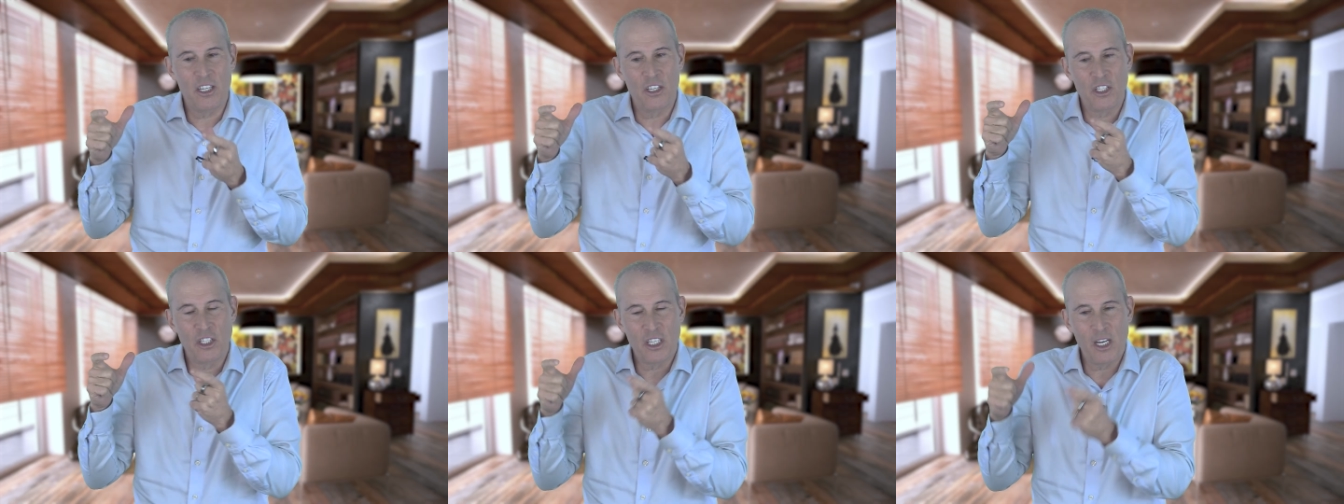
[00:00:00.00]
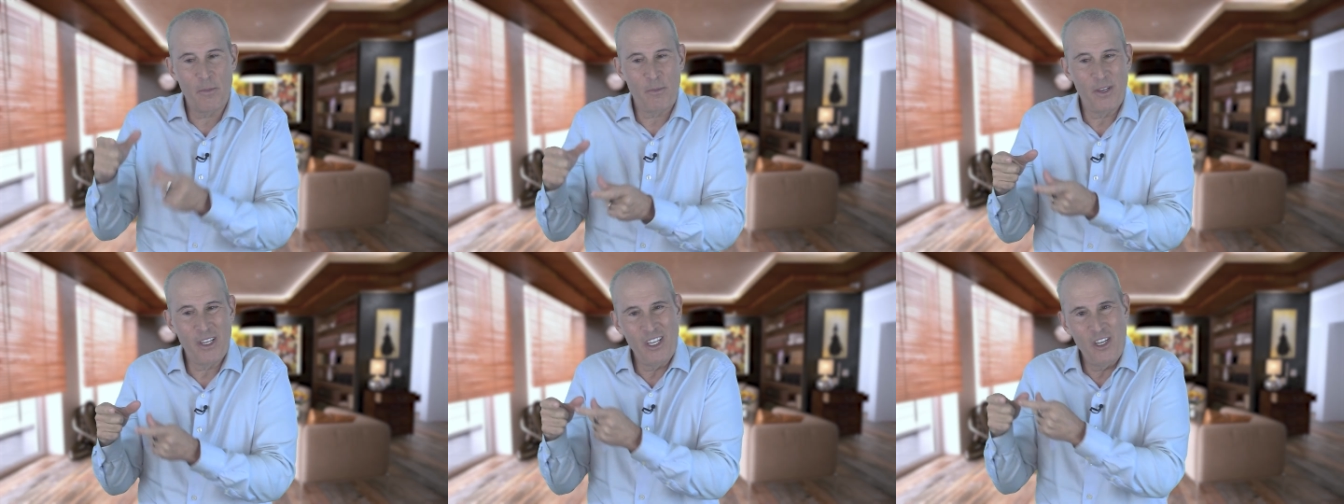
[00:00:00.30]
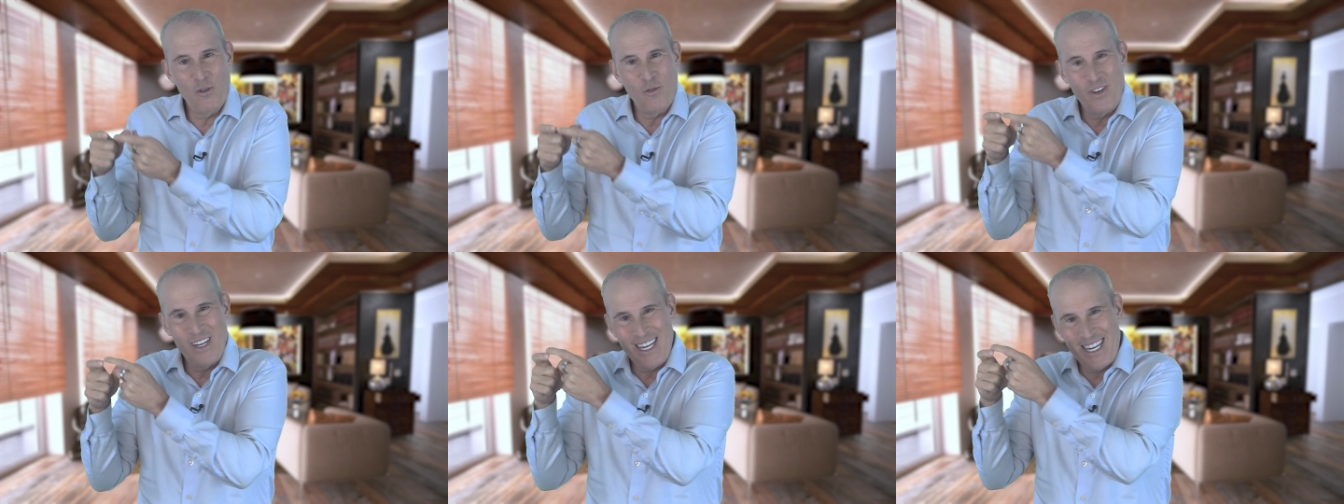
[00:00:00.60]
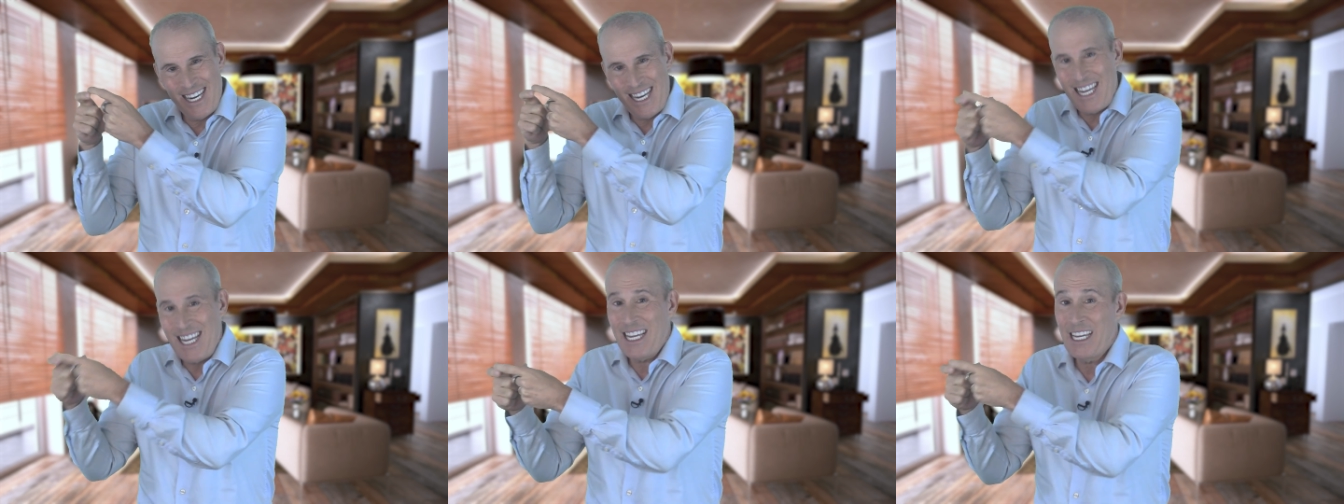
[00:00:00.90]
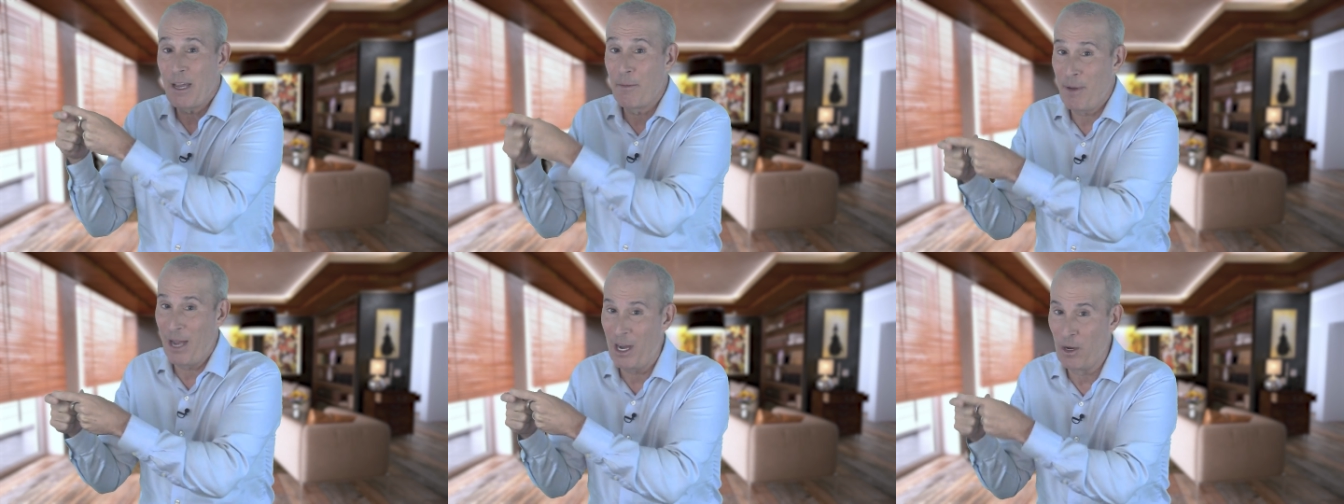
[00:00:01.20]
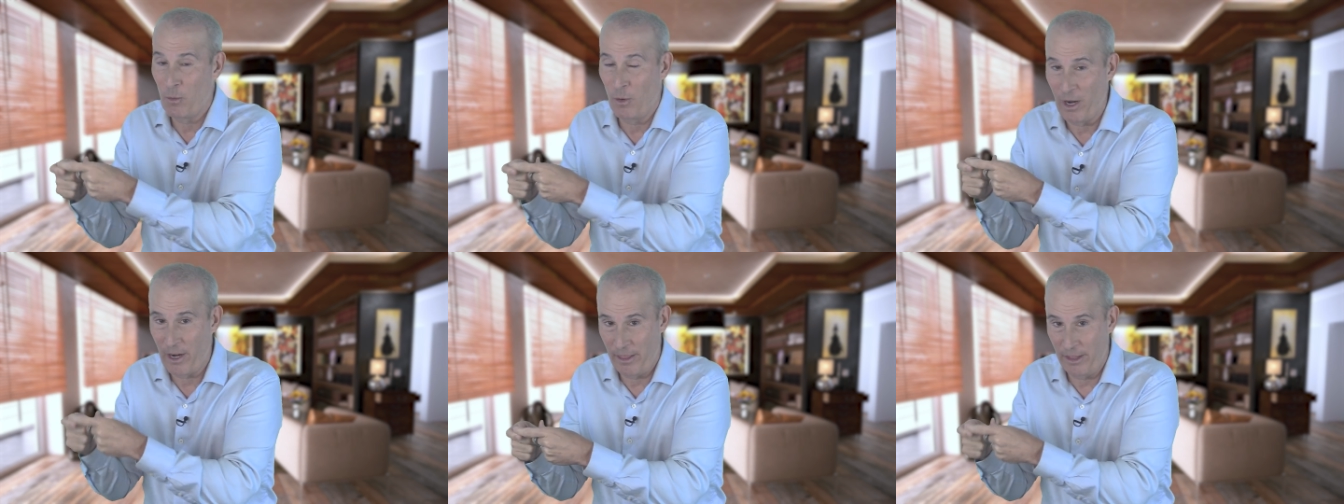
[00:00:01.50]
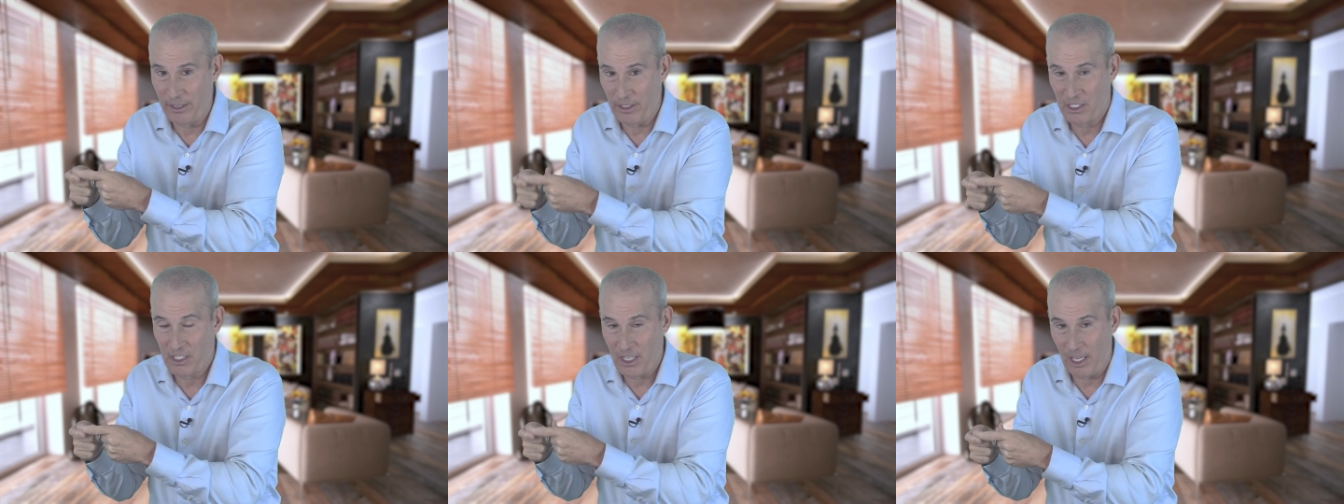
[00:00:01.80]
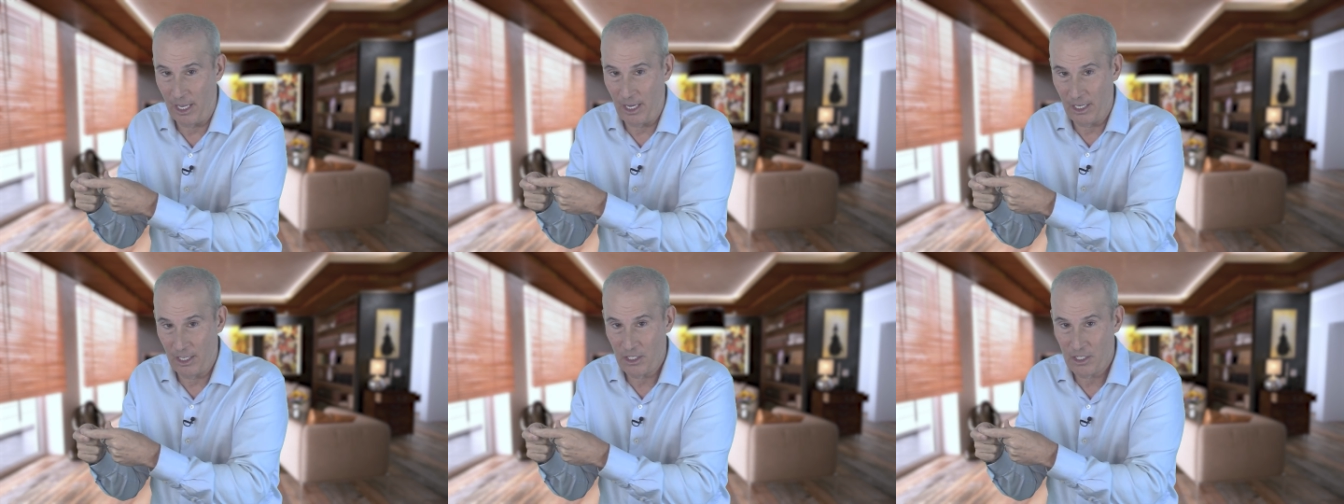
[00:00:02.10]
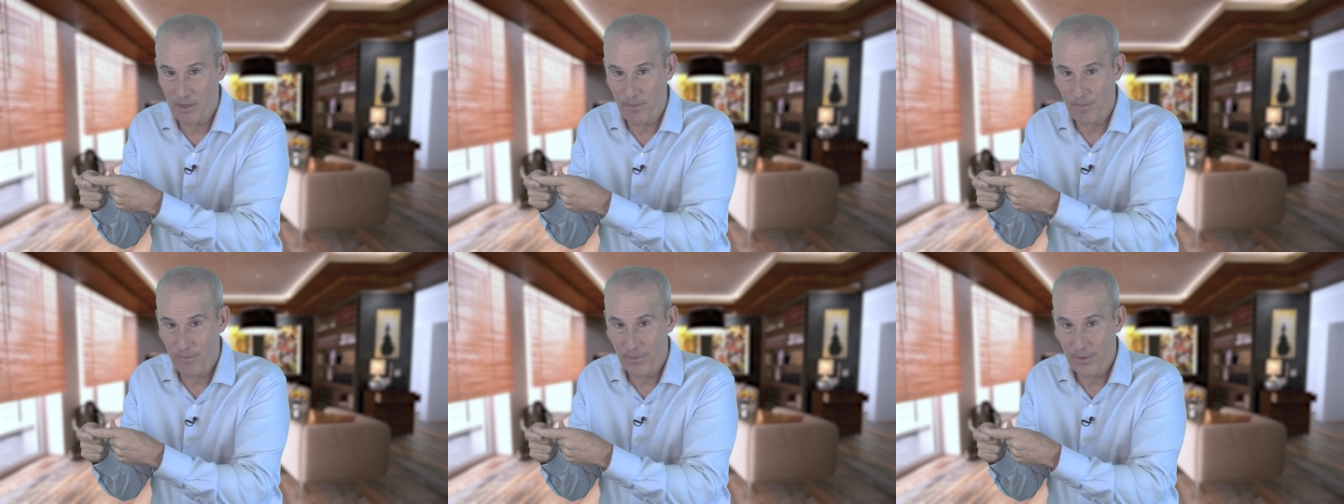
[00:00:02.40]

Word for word: there's something unique about one of those things